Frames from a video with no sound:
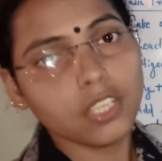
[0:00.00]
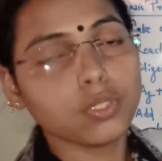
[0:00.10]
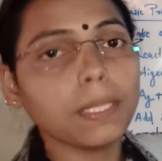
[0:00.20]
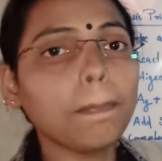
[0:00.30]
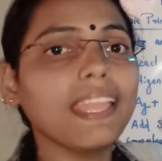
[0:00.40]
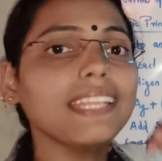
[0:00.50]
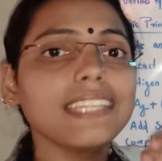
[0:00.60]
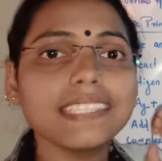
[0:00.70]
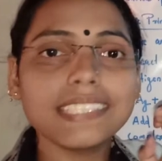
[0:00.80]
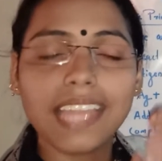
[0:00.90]
So the plate
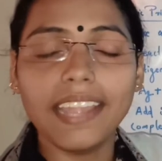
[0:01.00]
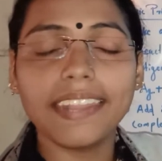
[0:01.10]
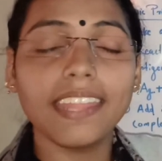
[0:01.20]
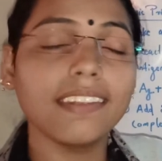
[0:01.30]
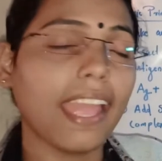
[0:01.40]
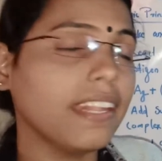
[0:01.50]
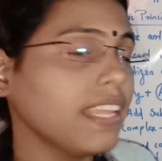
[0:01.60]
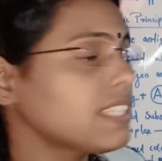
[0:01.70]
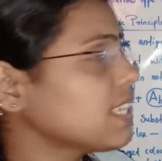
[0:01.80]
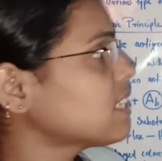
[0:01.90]
is contain
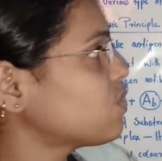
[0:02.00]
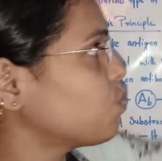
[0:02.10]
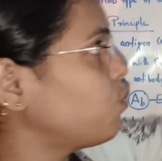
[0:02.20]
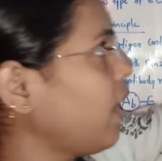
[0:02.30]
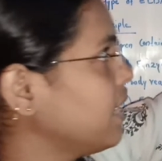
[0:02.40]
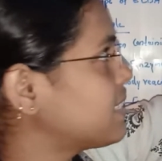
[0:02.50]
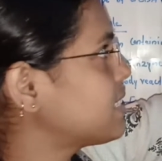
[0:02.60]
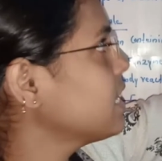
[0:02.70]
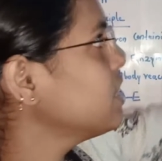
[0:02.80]
96 wells.